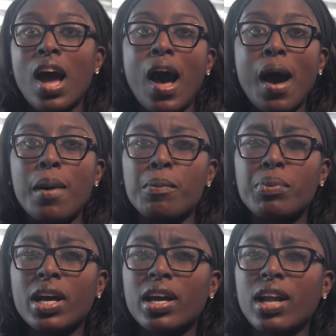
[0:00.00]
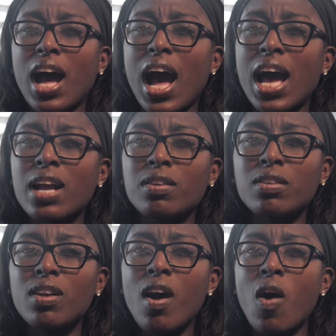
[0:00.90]
But I
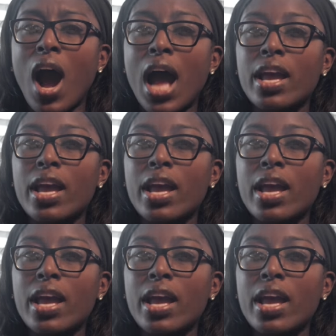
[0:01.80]
don't know.